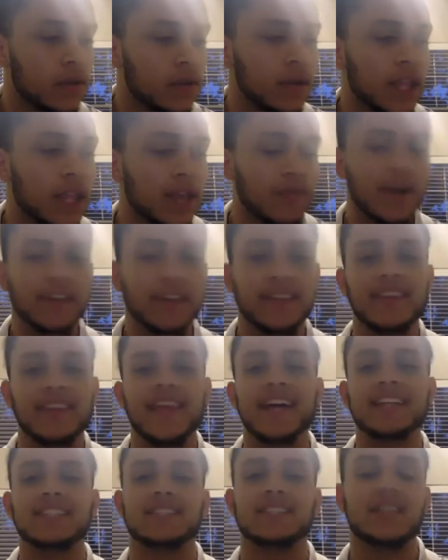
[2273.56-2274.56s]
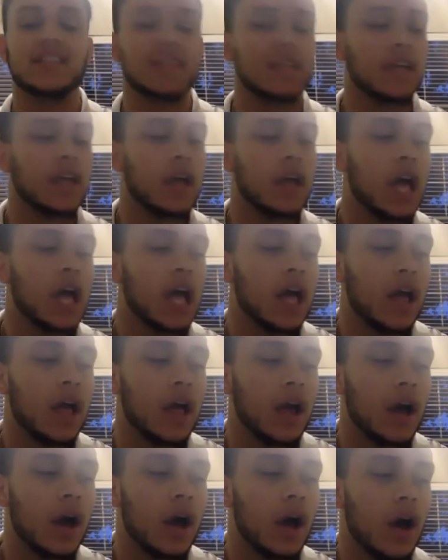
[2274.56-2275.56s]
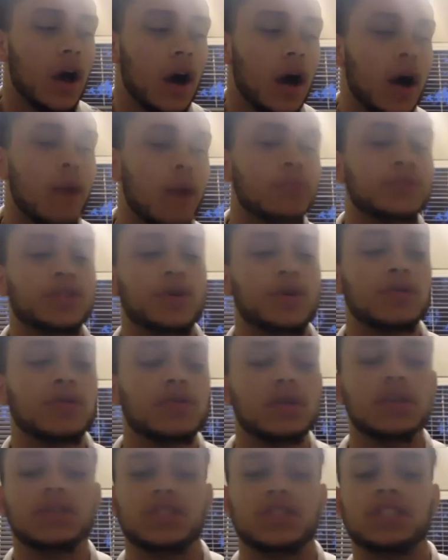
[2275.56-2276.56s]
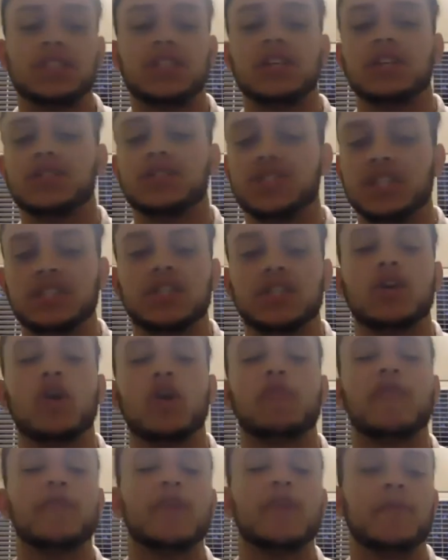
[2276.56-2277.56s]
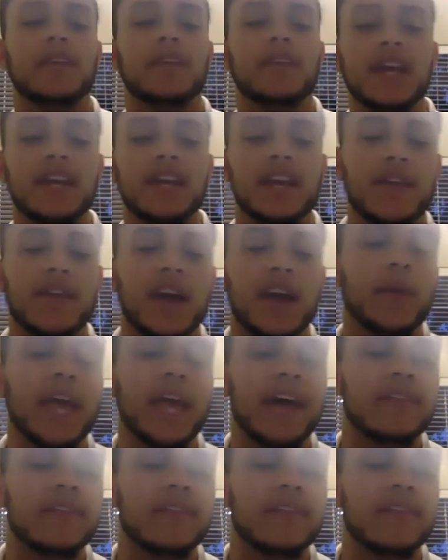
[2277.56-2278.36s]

right? The next thing, so just to go from the beginning, right? We have